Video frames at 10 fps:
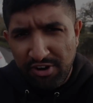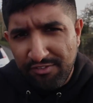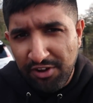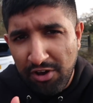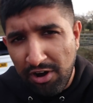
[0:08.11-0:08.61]

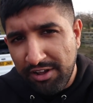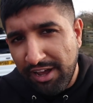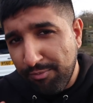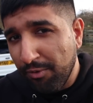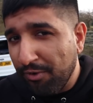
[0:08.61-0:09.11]
driving a car
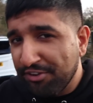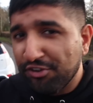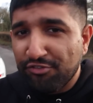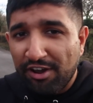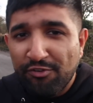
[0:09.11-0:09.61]
that I've been wanting
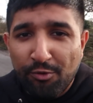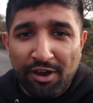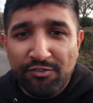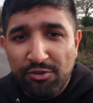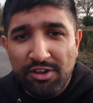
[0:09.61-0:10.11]
to drive for
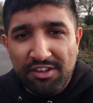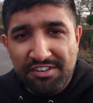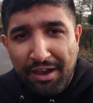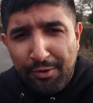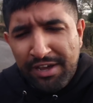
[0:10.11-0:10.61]
quite a few
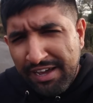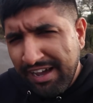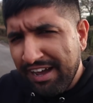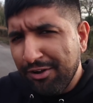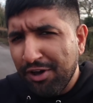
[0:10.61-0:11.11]
years now.
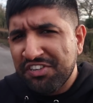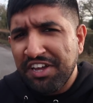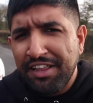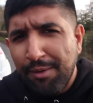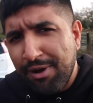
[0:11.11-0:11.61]
I know I
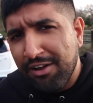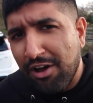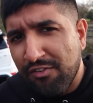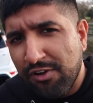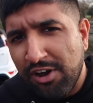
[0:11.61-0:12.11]
say that about a
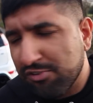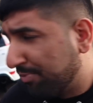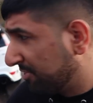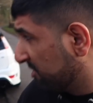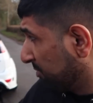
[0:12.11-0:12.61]
lot of cars,
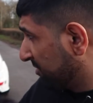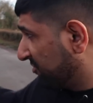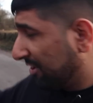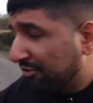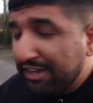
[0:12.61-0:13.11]
but this one
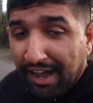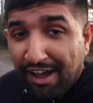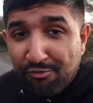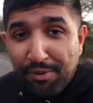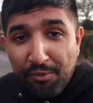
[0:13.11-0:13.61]
genuinely I
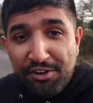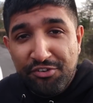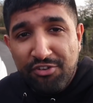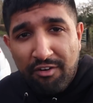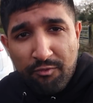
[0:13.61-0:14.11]
have been
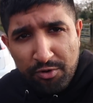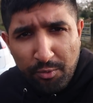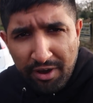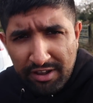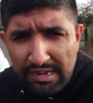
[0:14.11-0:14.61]
wanting to drive on for
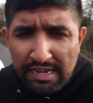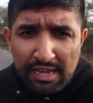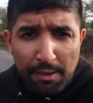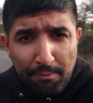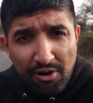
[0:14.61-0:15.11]
a while.
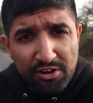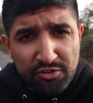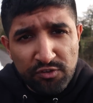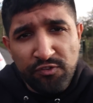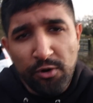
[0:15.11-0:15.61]

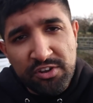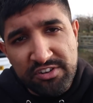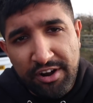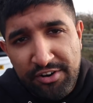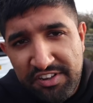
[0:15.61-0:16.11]
MK2
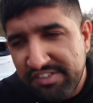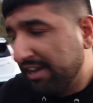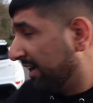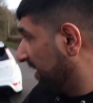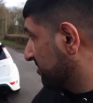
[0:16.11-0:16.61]
Focus RS,
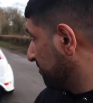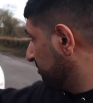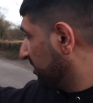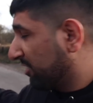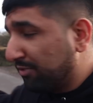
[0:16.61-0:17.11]
as some
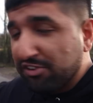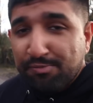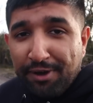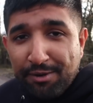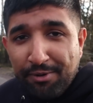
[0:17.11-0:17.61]
of you guys will have
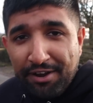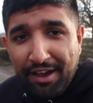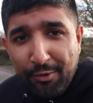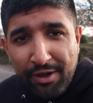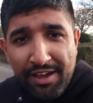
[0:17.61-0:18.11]
spotted by
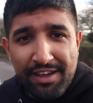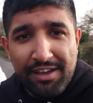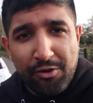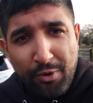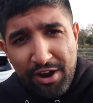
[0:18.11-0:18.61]
now.
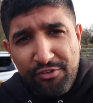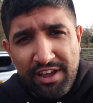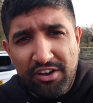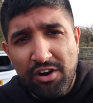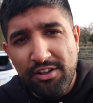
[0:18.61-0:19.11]
Quite a
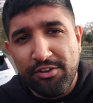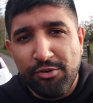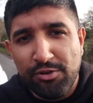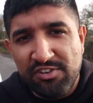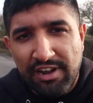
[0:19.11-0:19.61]
rare car on the
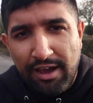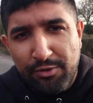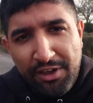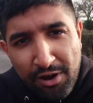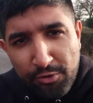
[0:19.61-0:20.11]
roads
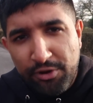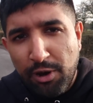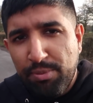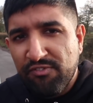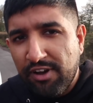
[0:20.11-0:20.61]
now. They are
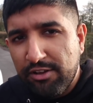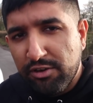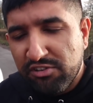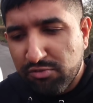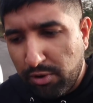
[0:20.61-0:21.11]
going up in
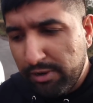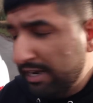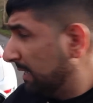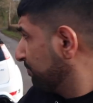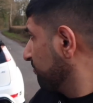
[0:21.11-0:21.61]
value as well.
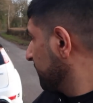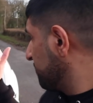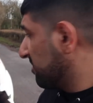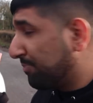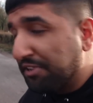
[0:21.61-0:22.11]

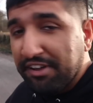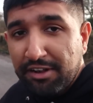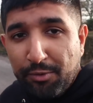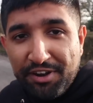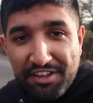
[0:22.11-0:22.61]
This
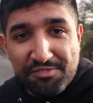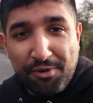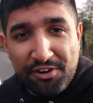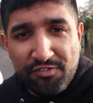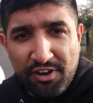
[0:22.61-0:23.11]
particular one is
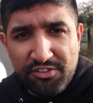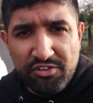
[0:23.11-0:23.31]
modified